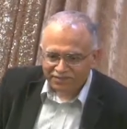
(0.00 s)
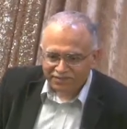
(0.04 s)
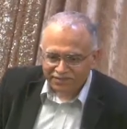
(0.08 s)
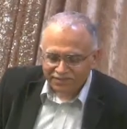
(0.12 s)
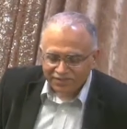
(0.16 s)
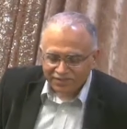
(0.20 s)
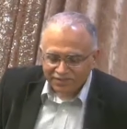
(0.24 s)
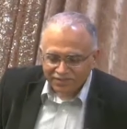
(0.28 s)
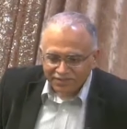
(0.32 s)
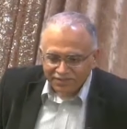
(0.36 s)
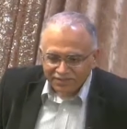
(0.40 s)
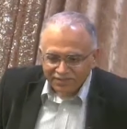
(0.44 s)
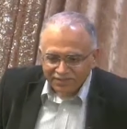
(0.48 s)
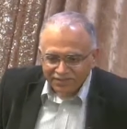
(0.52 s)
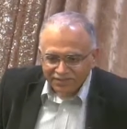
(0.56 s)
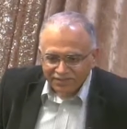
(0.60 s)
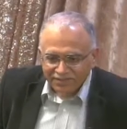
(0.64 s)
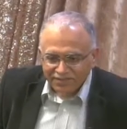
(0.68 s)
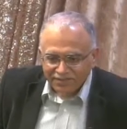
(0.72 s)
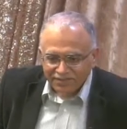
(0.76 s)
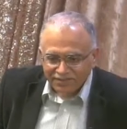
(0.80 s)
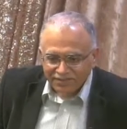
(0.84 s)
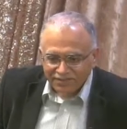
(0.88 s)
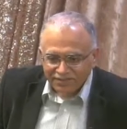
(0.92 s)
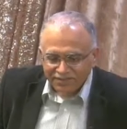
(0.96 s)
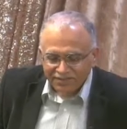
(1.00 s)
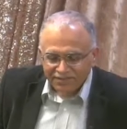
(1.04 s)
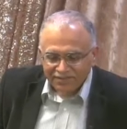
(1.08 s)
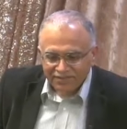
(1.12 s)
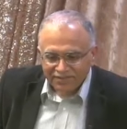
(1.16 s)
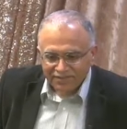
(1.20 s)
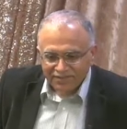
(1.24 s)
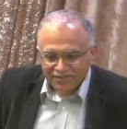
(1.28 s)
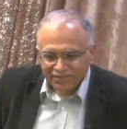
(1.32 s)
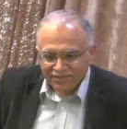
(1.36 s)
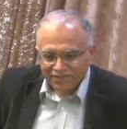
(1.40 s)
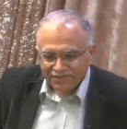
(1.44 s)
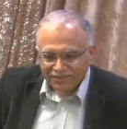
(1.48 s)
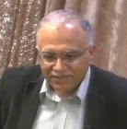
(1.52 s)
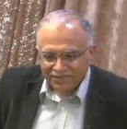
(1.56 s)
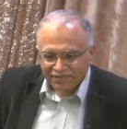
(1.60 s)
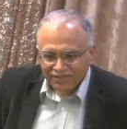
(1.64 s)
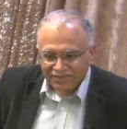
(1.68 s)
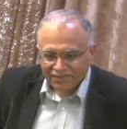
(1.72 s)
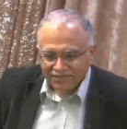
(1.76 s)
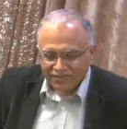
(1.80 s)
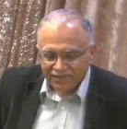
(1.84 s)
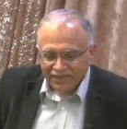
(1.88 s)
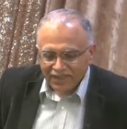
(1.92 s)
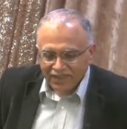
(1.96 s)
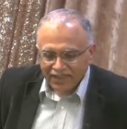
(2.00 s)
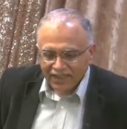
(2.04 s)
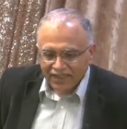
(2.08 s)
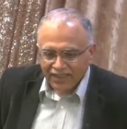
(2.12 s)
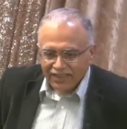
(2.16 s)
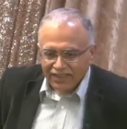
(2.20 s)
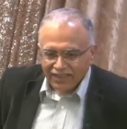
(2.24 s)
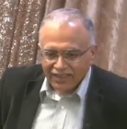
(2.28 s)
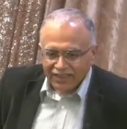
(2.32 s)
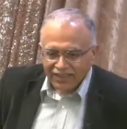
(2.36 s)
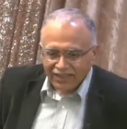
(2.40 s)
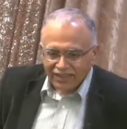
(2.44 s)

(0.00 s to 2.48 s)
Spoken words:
Nothing is said.